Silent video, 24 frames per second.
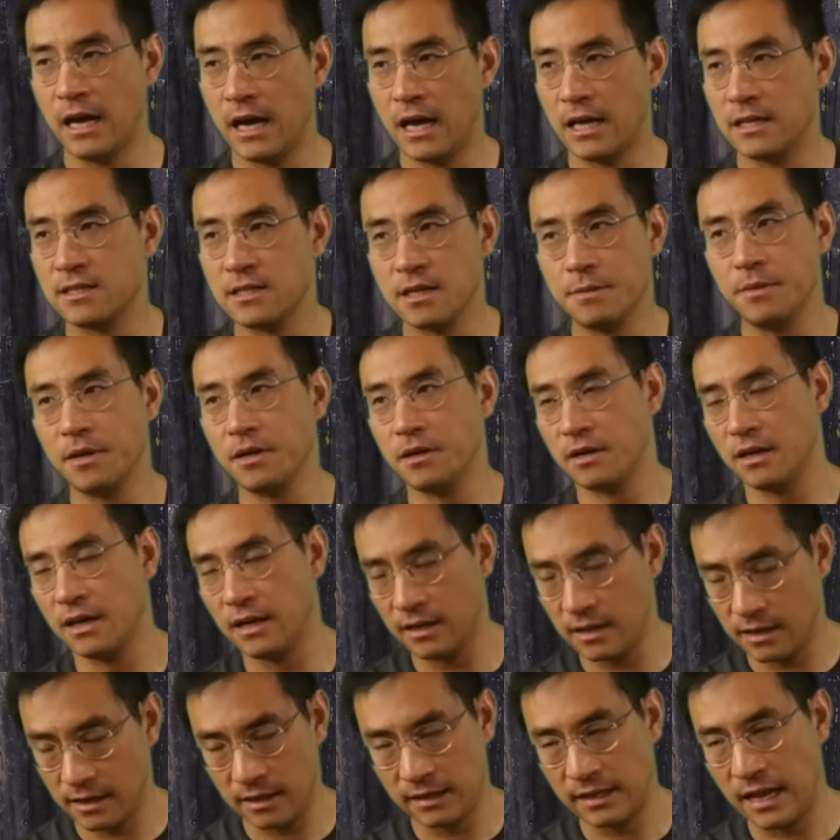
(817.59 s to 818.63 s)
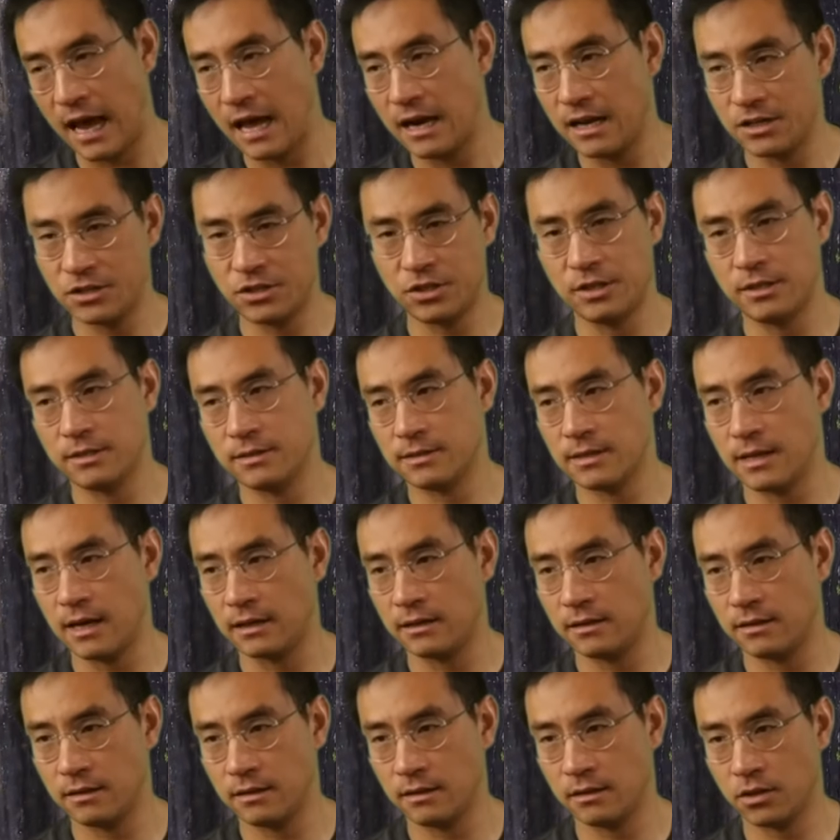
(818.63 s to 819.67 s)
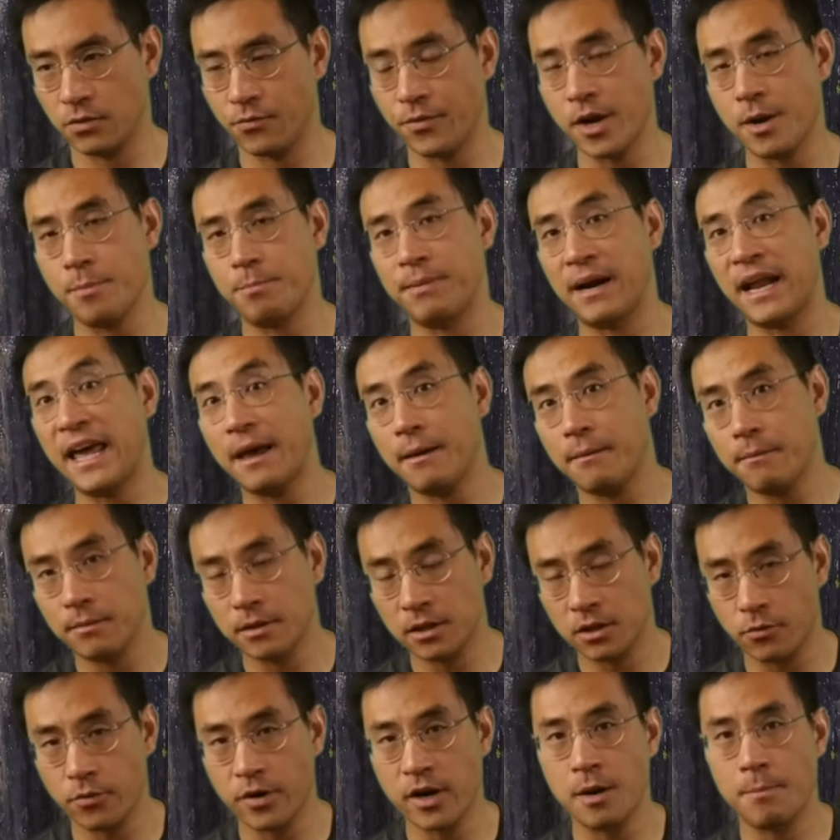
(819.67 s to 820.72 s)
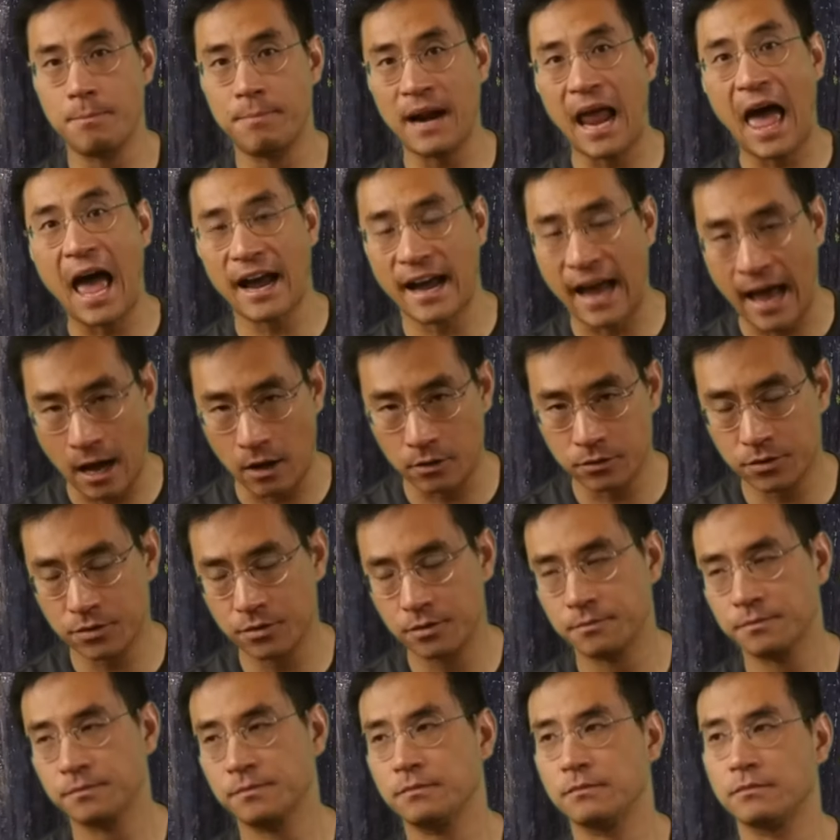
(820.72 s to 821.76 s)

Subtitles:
A similar analogy is that during a blackout,